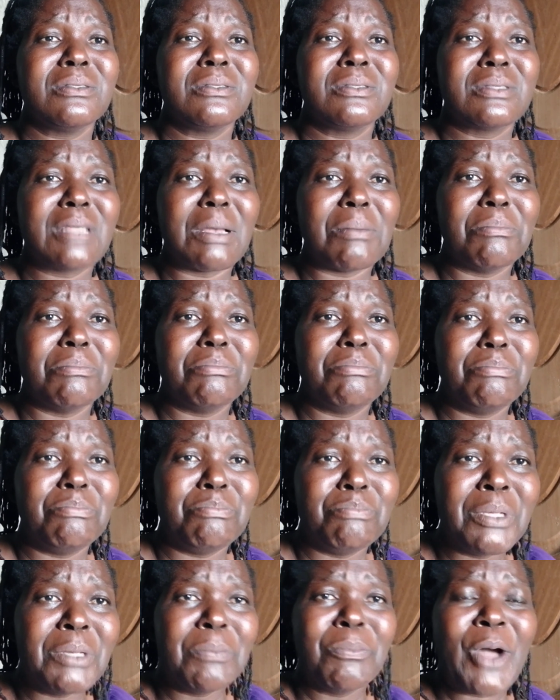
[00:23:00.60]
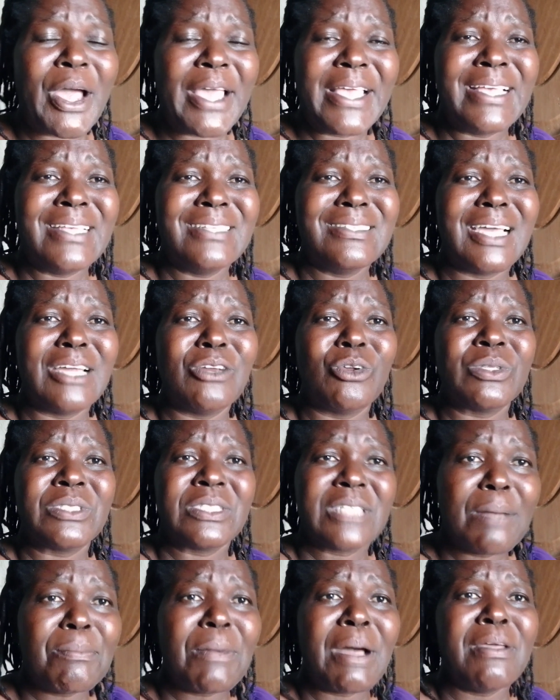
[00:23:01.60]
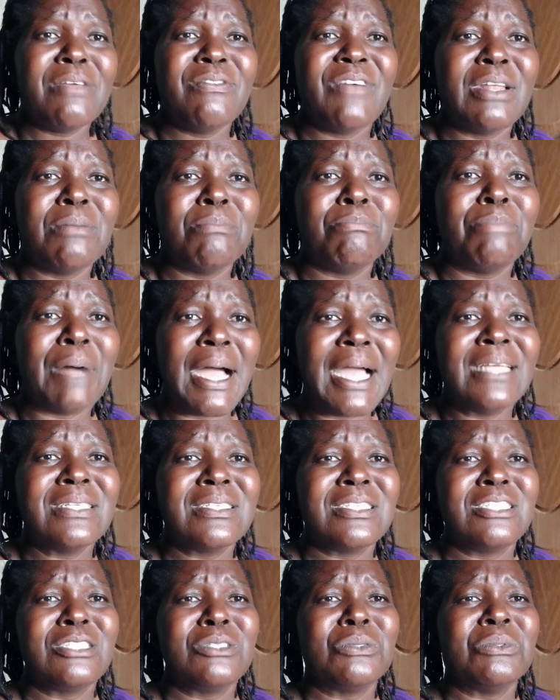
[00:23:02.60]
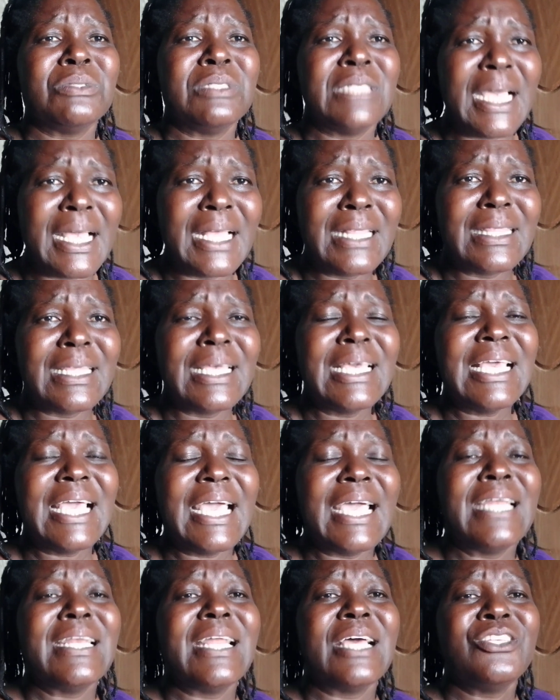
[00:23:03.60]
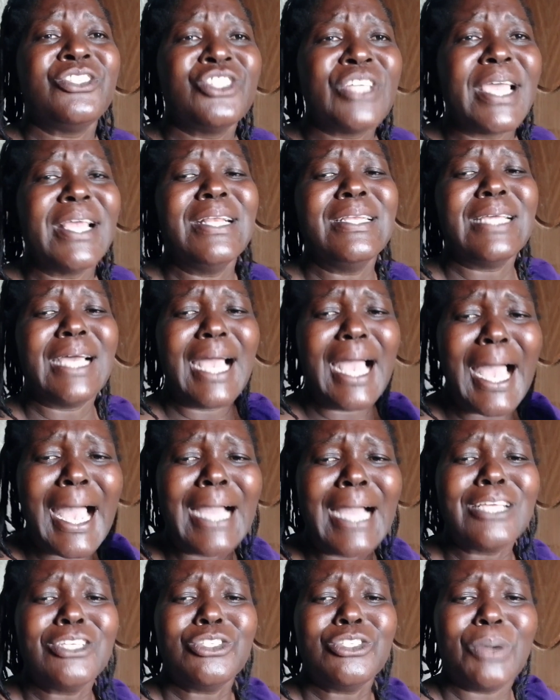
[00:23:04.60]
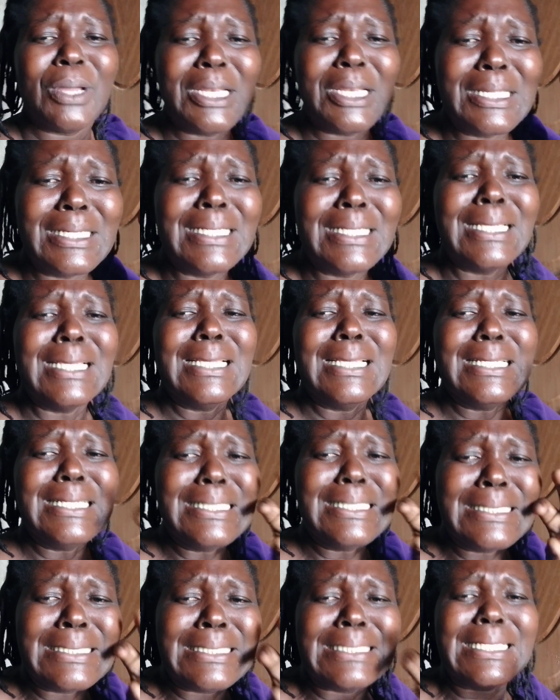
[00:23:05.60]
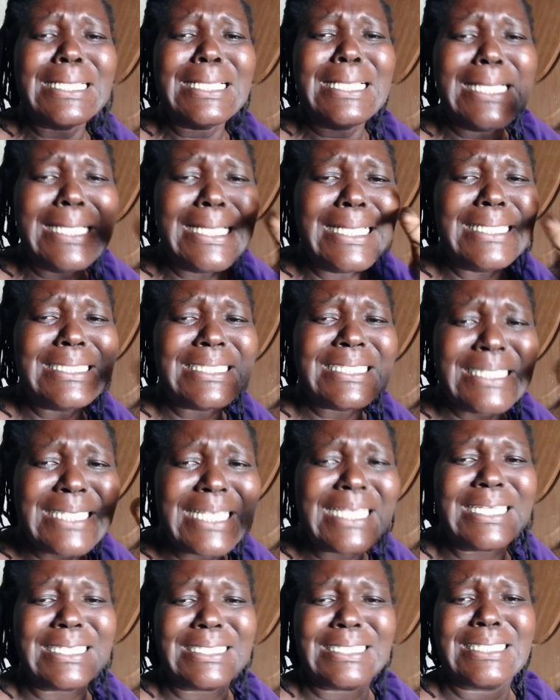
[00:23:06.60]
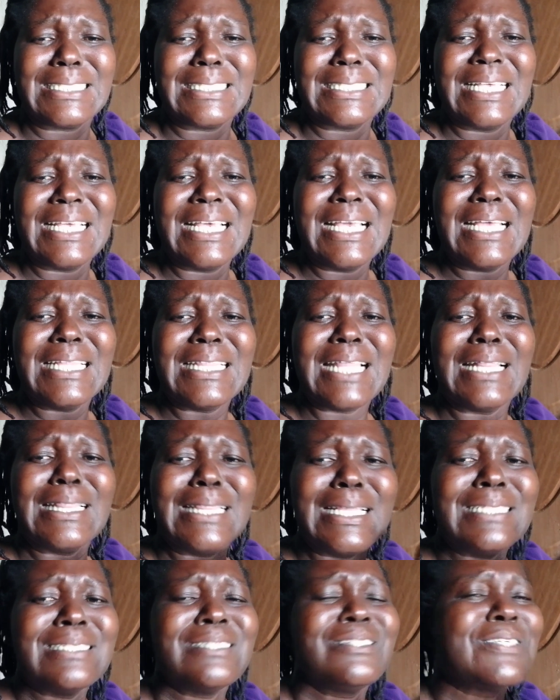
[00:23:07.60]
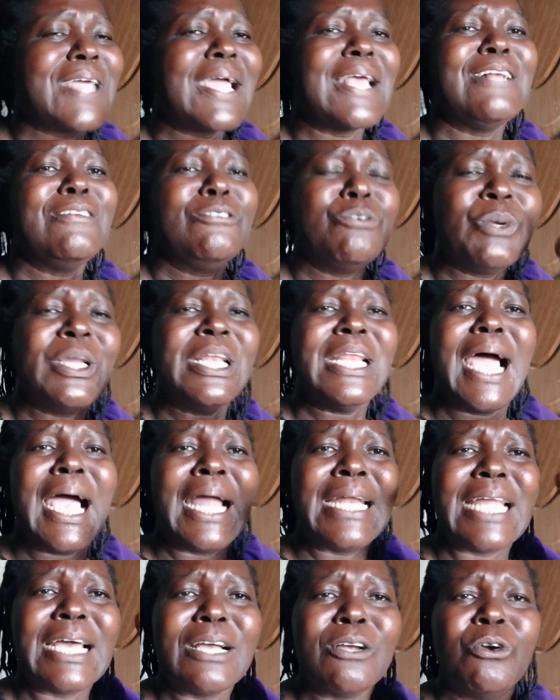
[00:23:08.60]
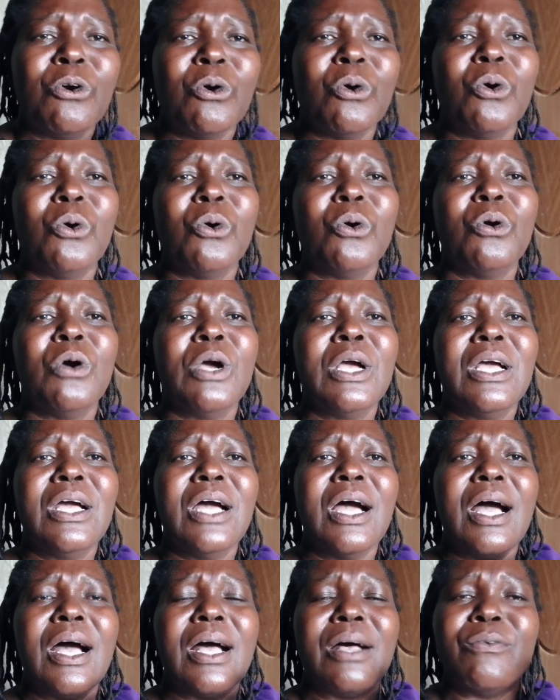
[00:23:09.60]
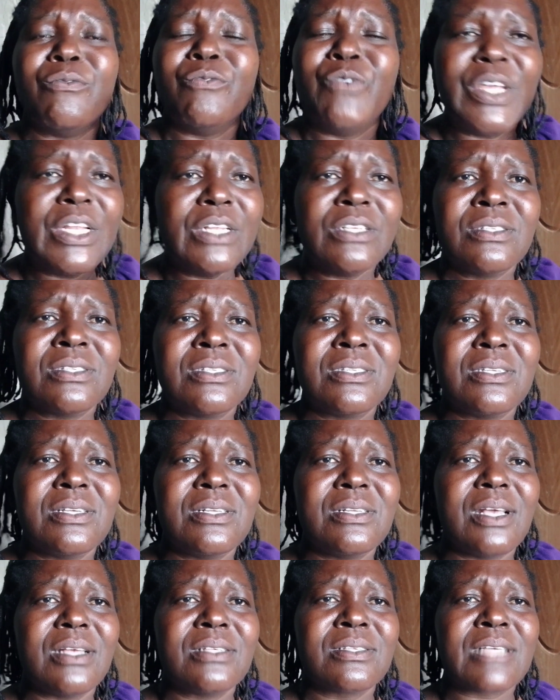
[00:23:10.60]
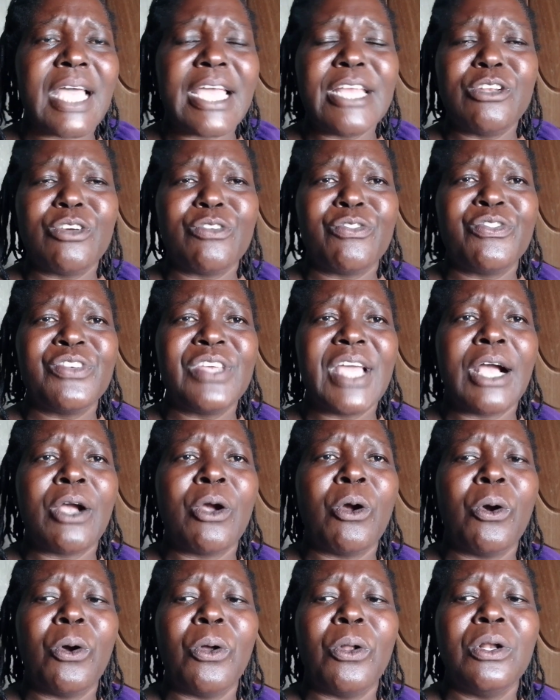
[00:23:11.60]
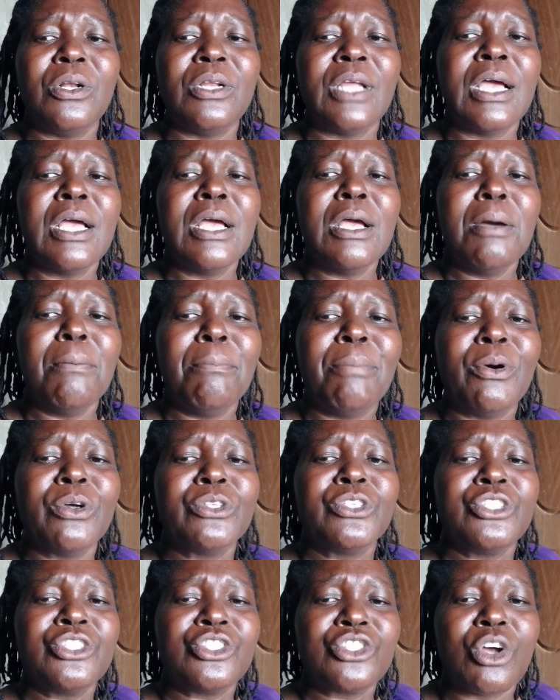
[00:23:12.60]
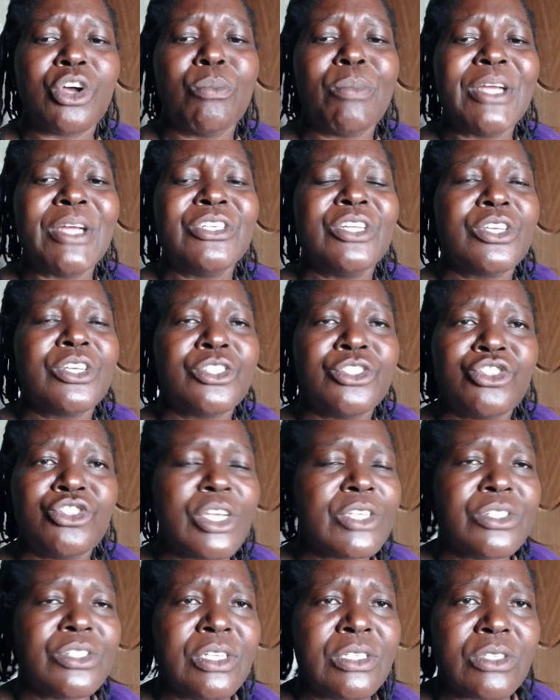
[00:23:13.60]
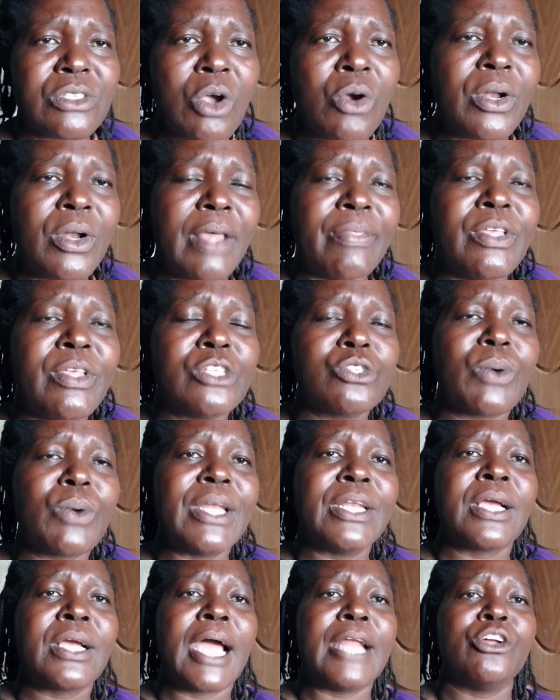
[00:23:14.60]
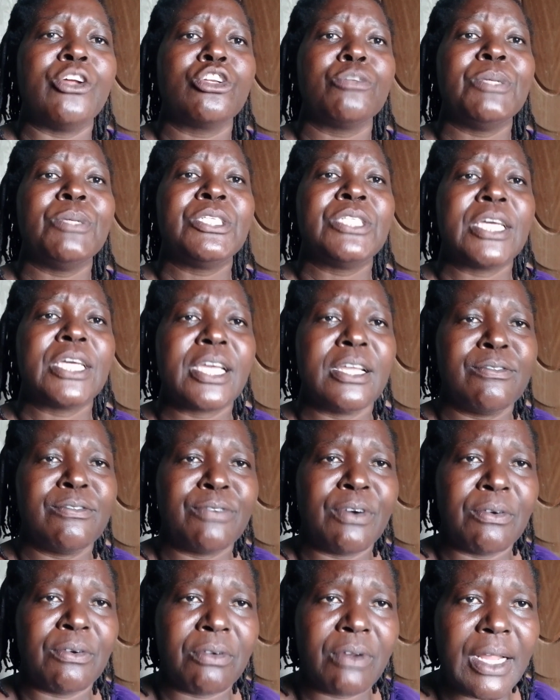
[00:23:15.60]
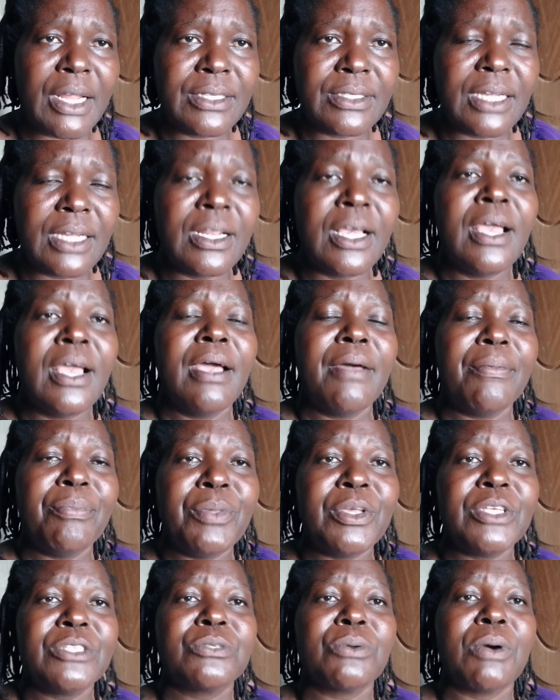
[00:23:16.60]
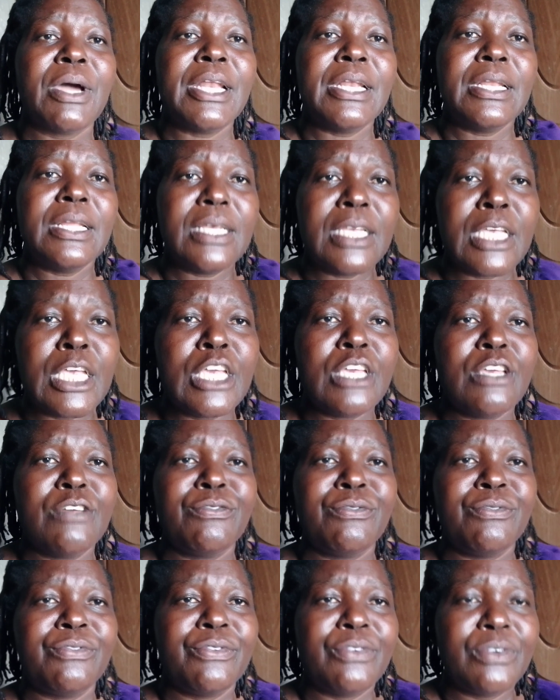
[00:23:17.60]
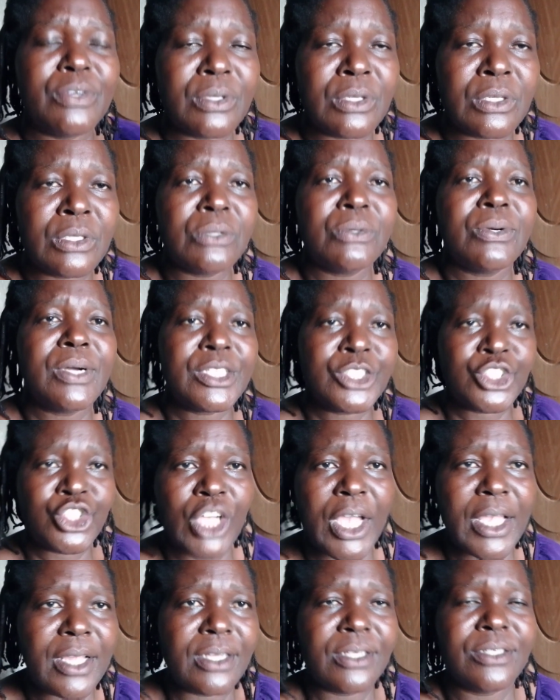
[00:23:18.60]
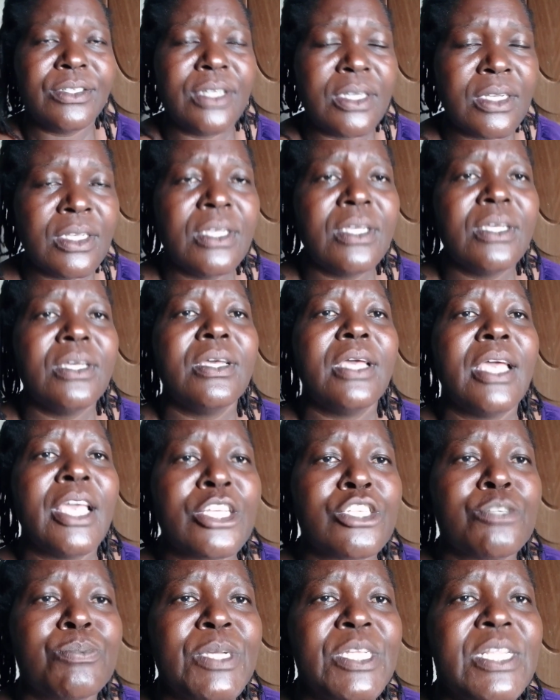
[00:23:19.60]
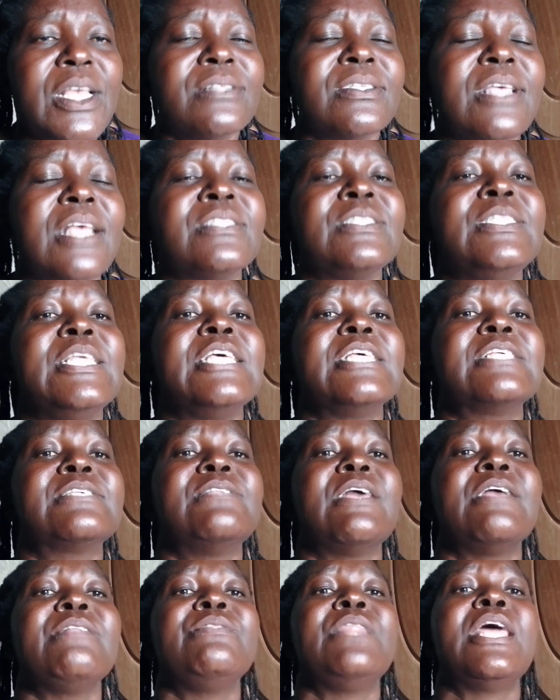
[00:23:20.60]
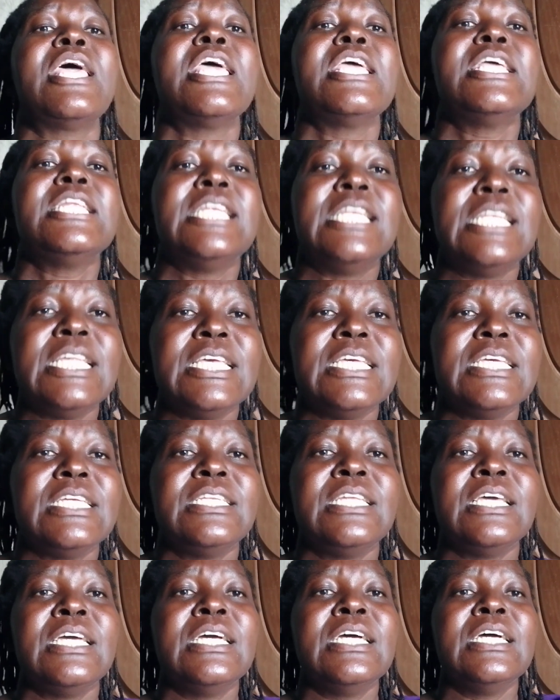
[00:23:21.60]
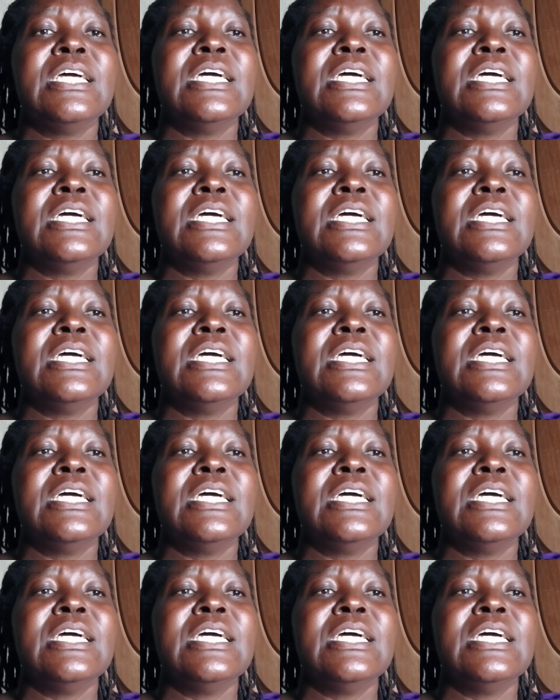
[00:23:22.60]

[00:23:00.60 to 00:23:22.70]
some people are injured or some are even burnt to death, and a child actually sees this, that this child will undergo a very serious kind of fear called post-traumatic stress disorder. This one cannot be taken for granted. This one, if your child experiences this, then they need